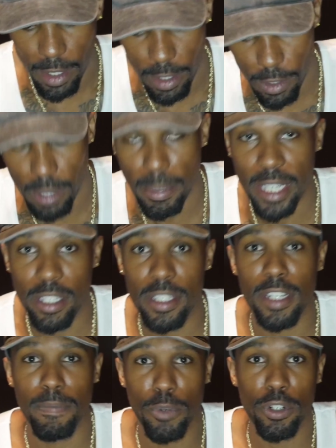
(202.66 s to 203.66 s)
You can make
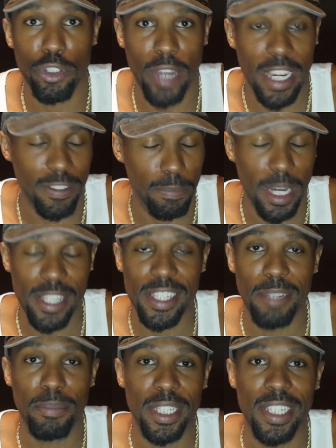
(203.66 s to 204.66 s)
yourself more attractive by
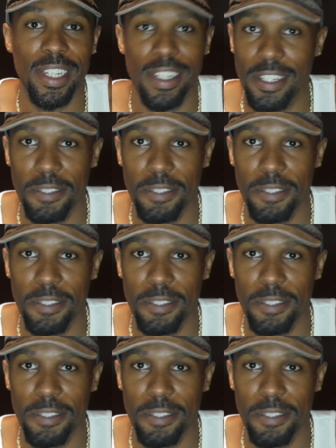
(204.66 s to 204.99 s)
simply